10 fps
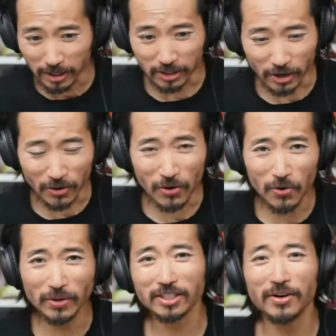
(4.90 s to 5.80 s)
Yo,
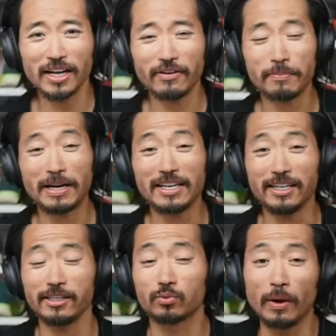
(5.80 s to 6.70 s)
what's going on, everybody?
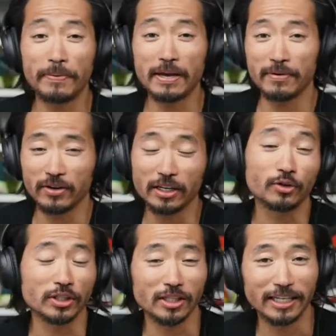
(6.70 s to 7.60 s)
It is 1 p.m. here in
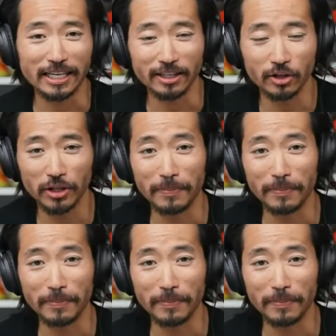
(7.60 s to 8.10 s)
Crystal Lake, Illinois.